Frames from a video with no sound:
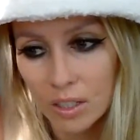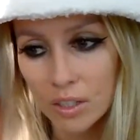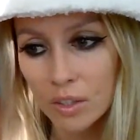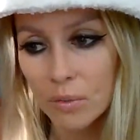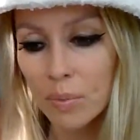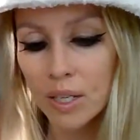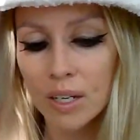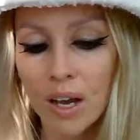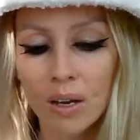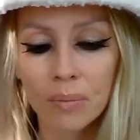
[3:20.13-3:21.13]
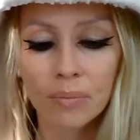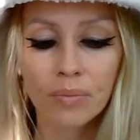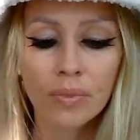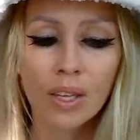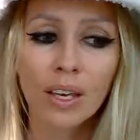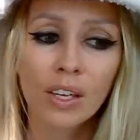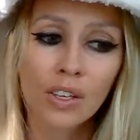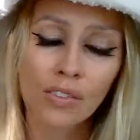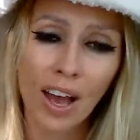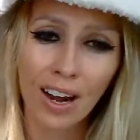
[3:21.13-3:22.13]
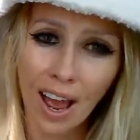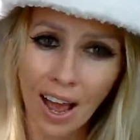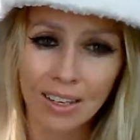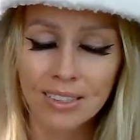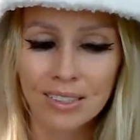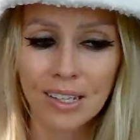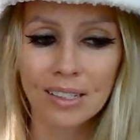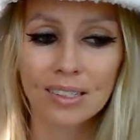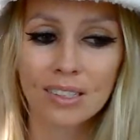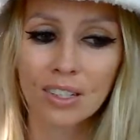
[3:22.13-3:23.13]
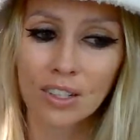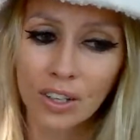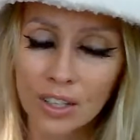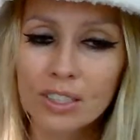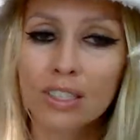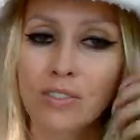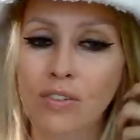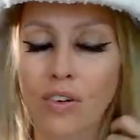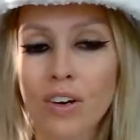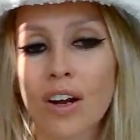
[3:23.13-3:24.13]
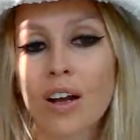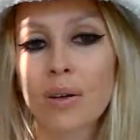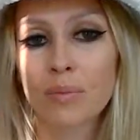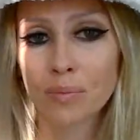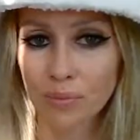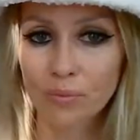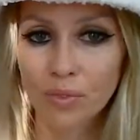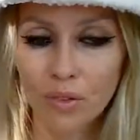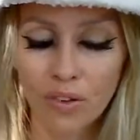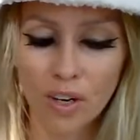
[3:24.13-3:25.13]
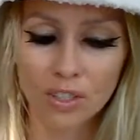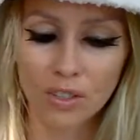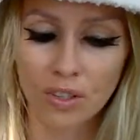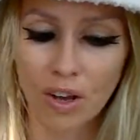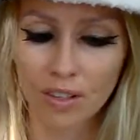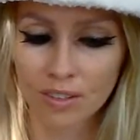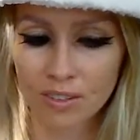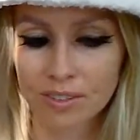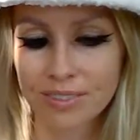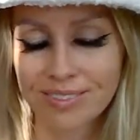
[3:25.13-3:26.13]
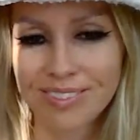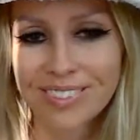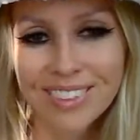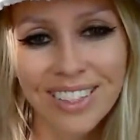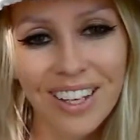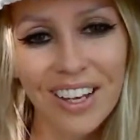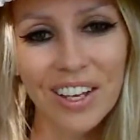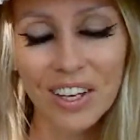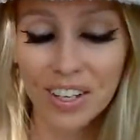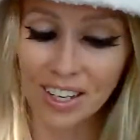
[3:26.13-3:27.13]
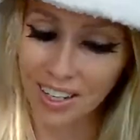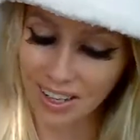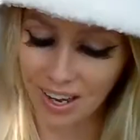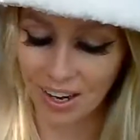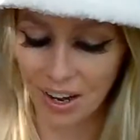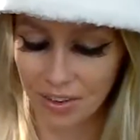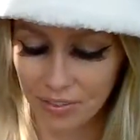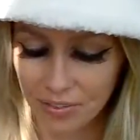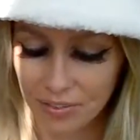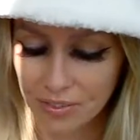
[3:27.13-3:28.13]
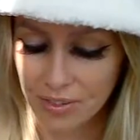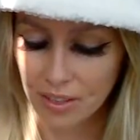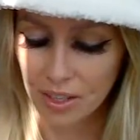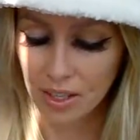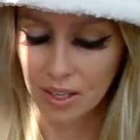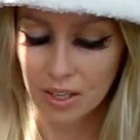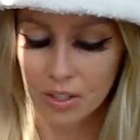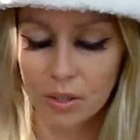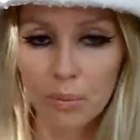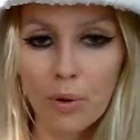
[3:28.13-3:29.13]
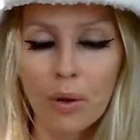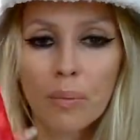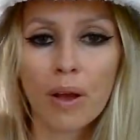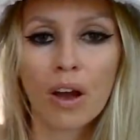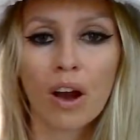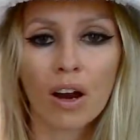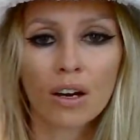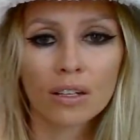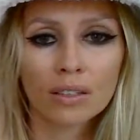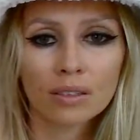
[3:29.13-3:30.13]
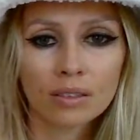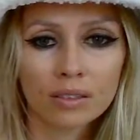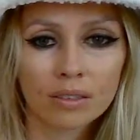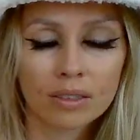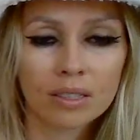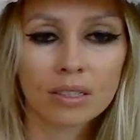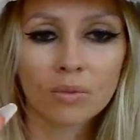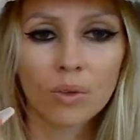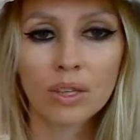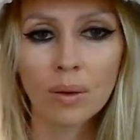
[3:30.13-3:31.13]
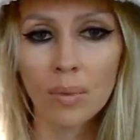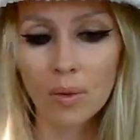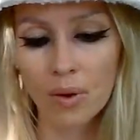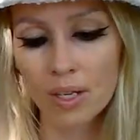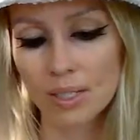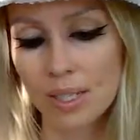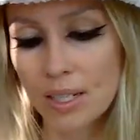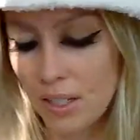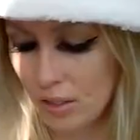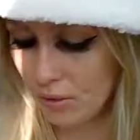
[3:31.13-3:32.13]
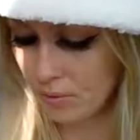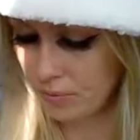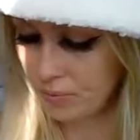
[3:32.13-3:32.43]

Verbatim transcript: you've been um, you've had access to the goods for um, far too long. You're getting cut off. You broke my heart. This is what they may want to say to you.